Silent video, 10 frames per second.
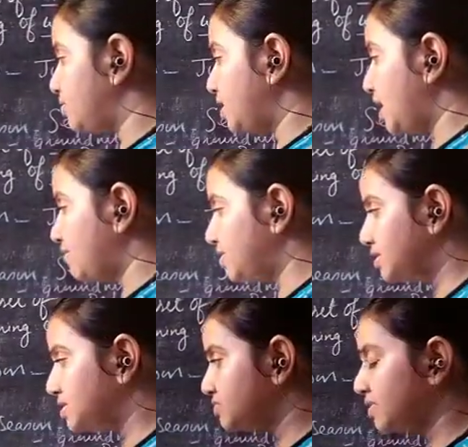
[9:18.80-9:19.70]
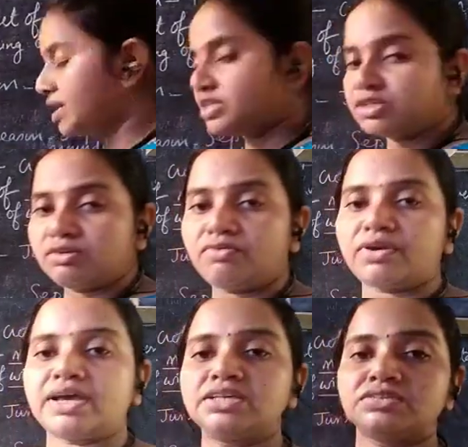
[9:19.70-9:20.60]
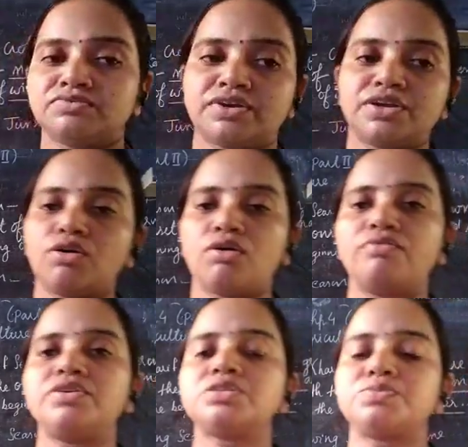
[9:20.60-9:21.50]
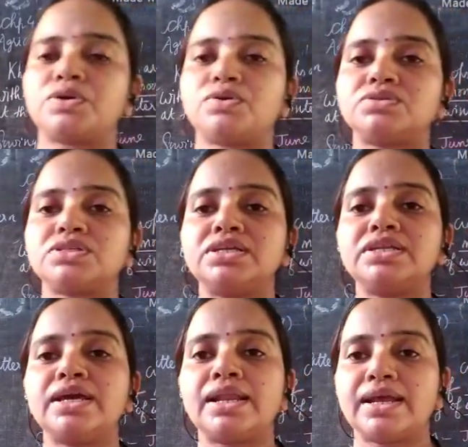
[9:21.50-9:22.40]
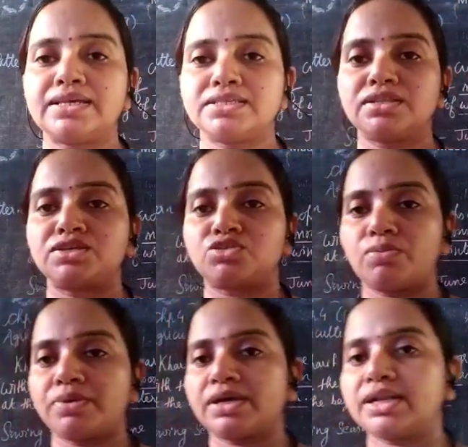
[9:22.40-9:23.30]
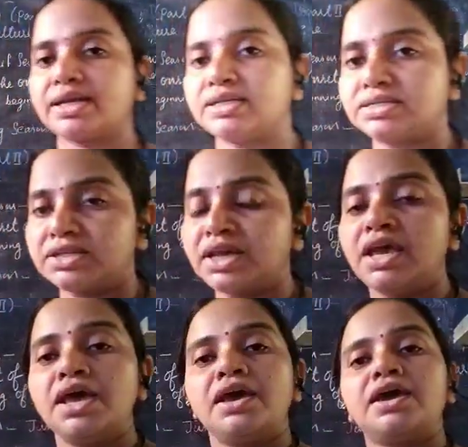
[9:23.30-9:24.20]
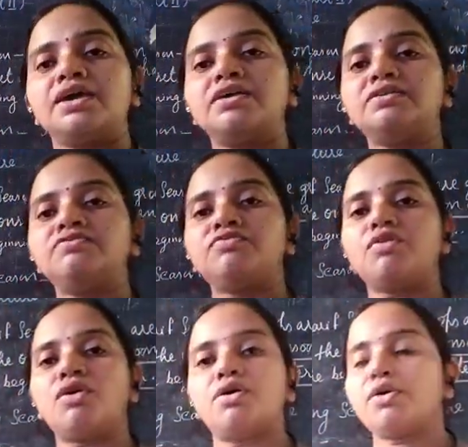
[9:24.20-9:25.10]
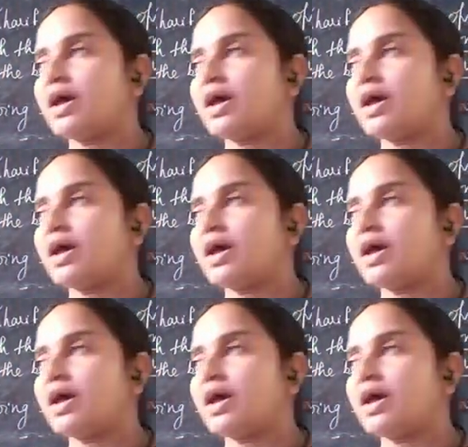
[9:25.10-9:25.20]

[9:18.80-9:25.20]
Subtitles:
we are having this variety of rice? Very obvious, because India lies in a tropical country, and for